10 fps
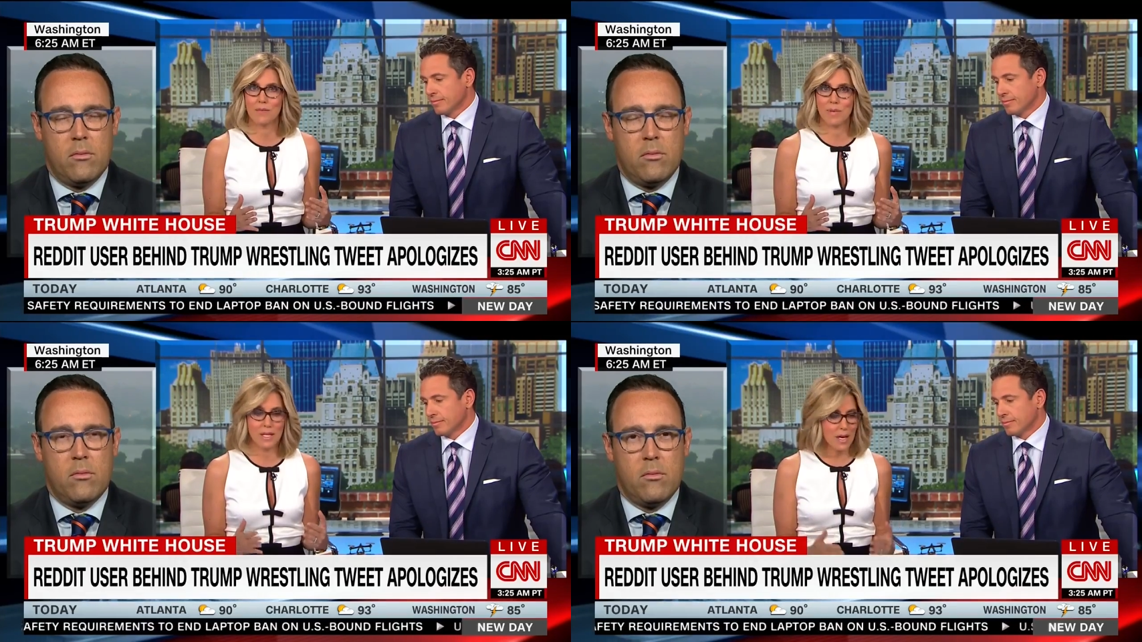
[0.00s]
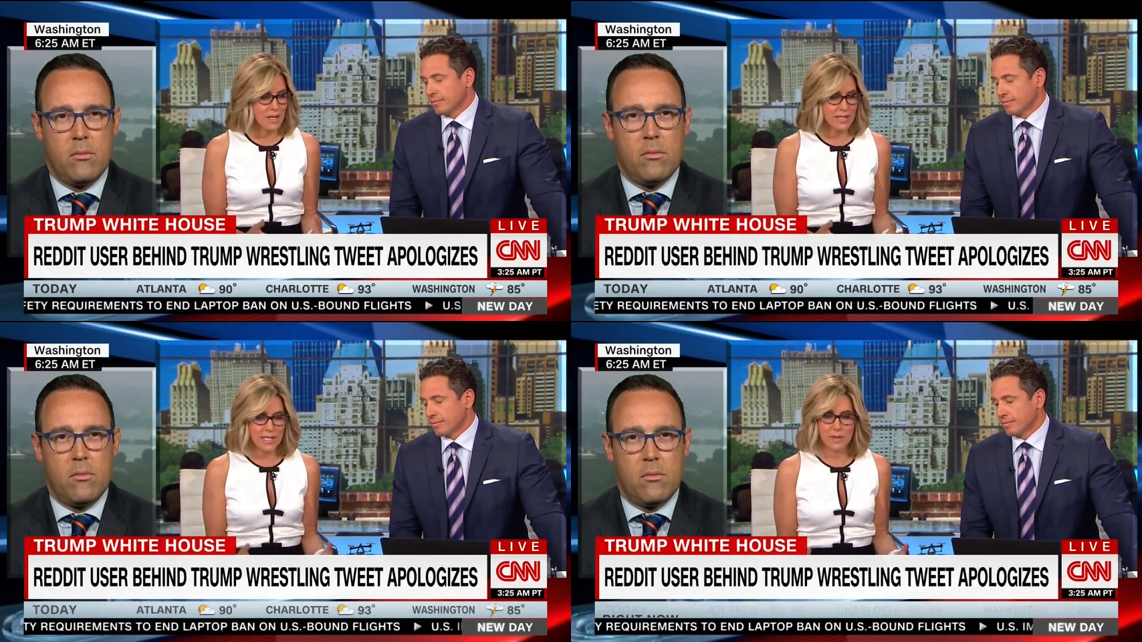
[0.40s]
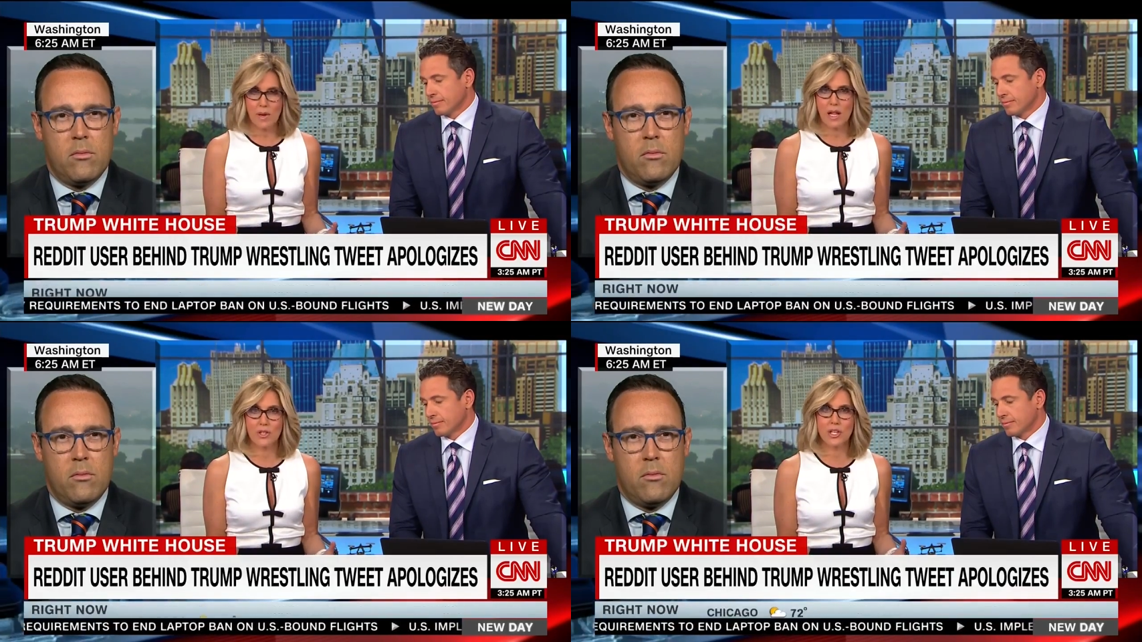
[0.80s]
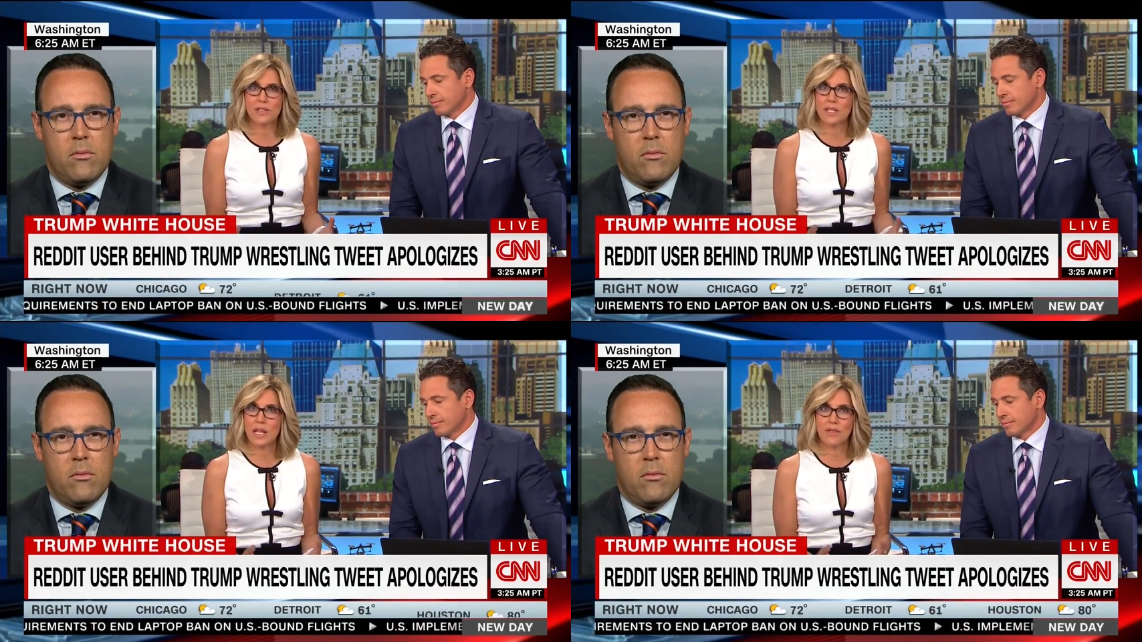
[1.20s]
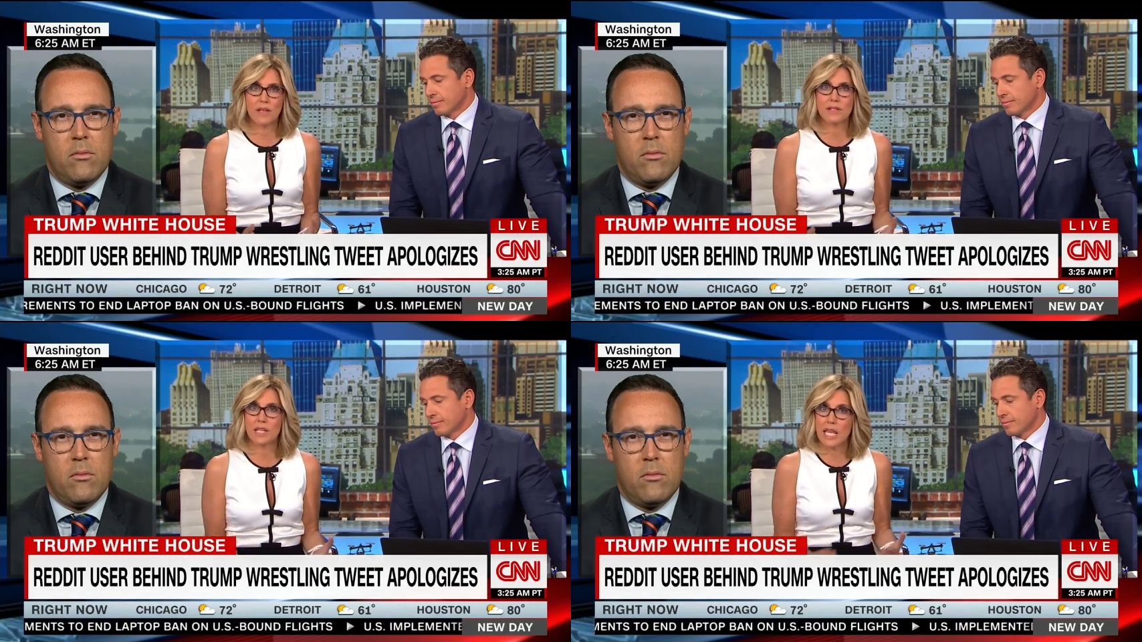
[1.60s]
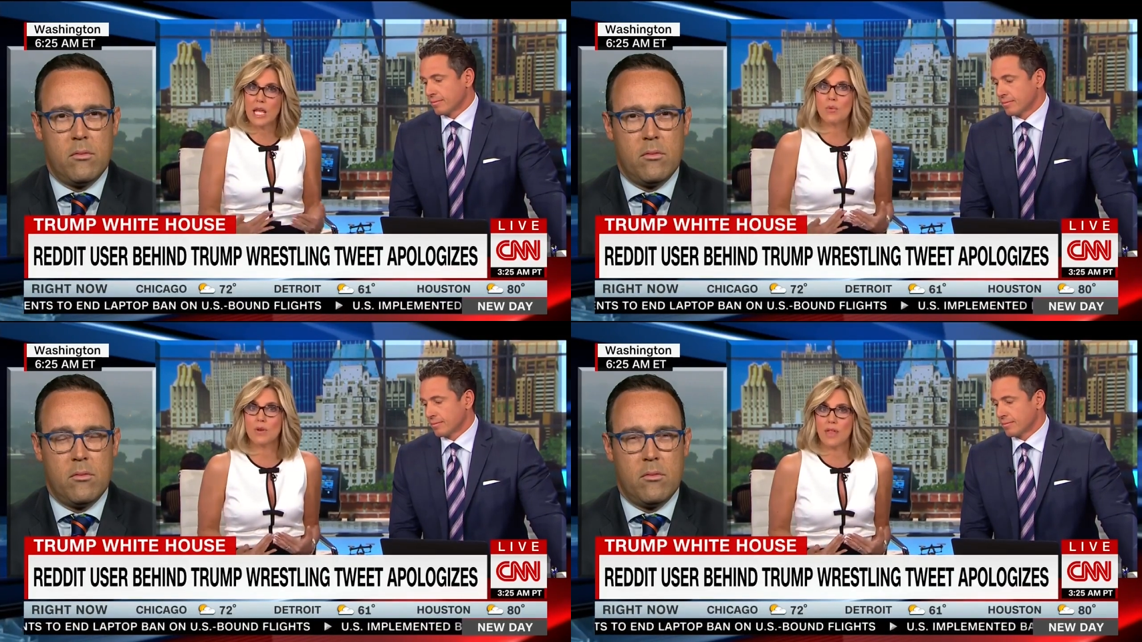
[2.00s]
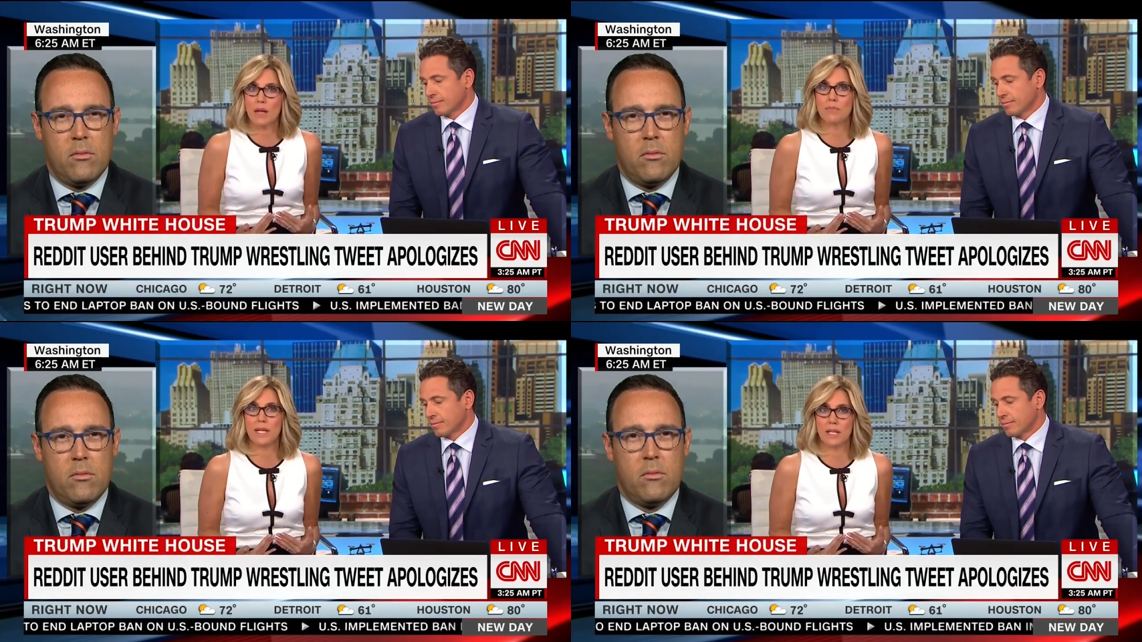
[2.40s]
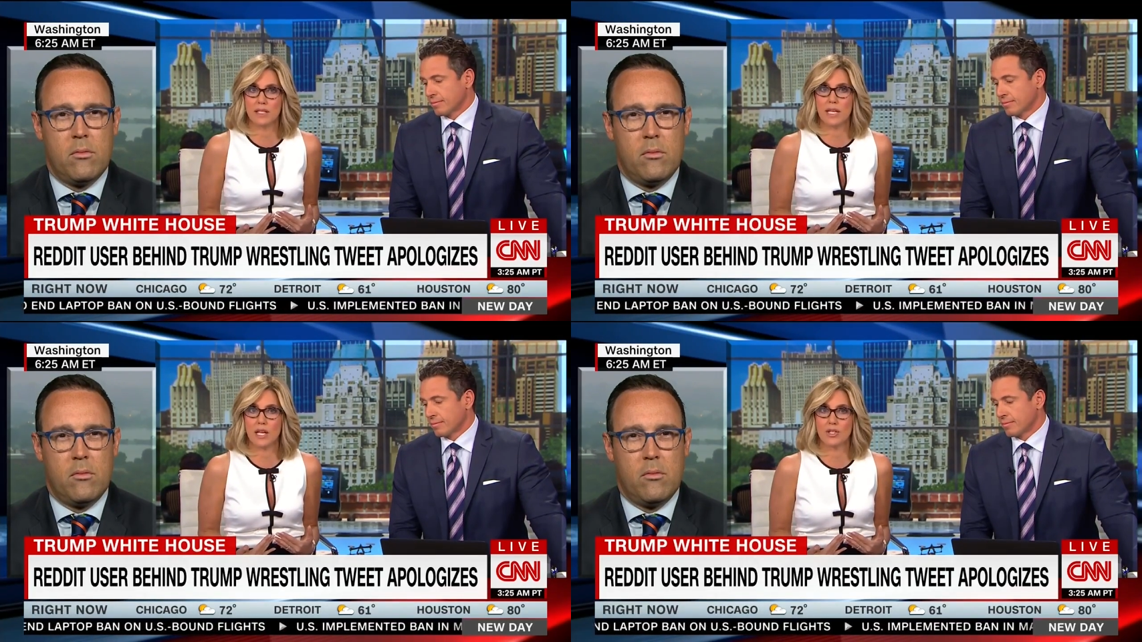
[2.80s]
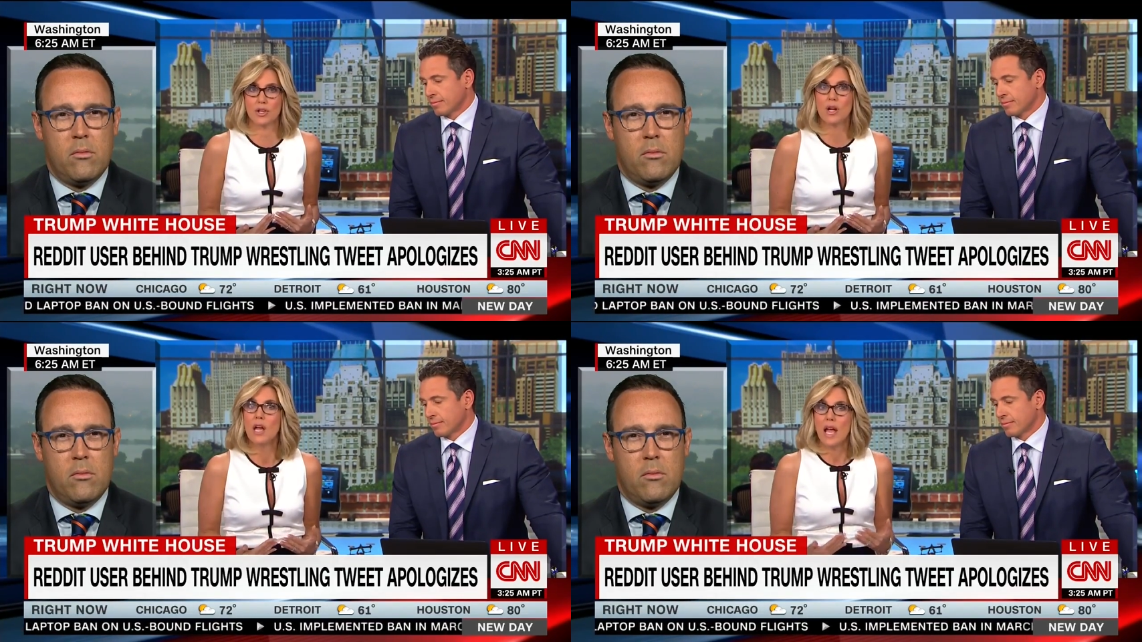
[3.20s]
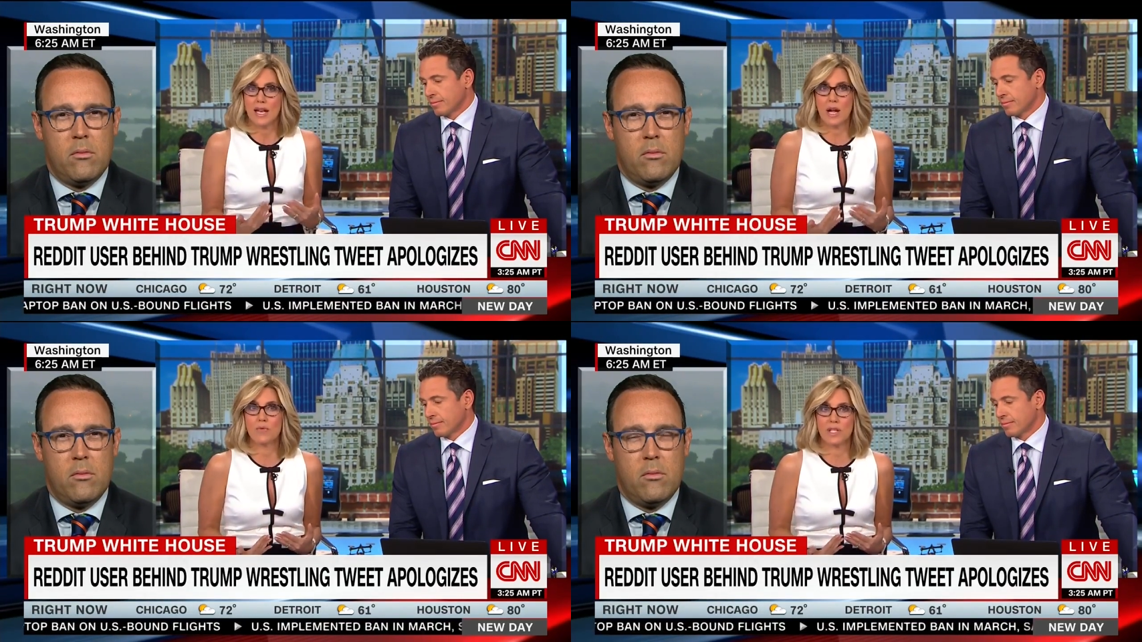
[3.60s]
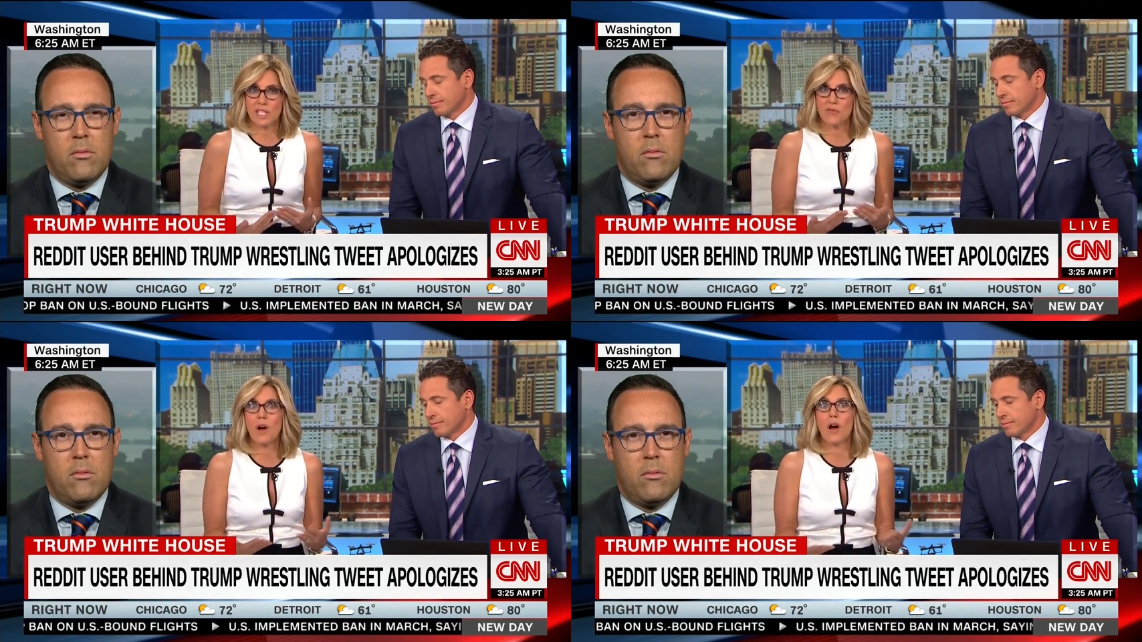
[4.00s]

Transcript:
Speaker 1: because he's apologized and he thinks that he would then be in danger and at risk if